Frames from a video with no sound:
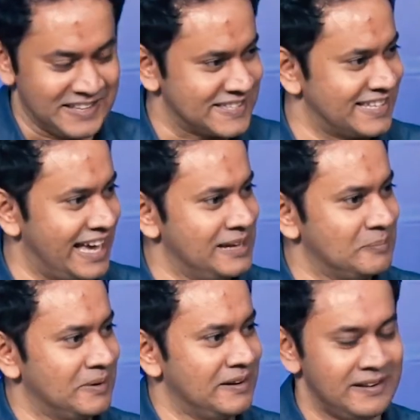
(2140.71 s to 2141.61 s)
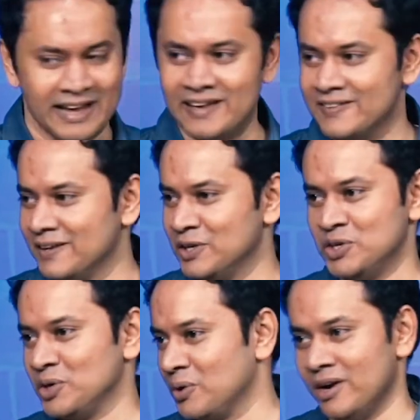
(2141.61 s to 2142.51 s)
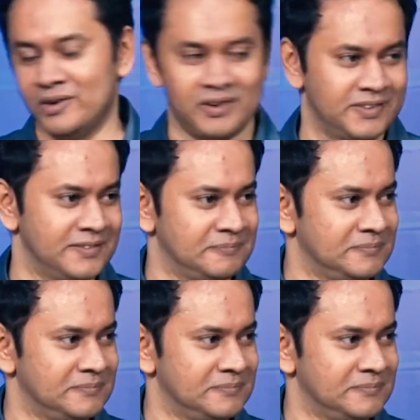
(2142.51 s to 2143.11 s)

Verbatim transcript: escape death here on earth.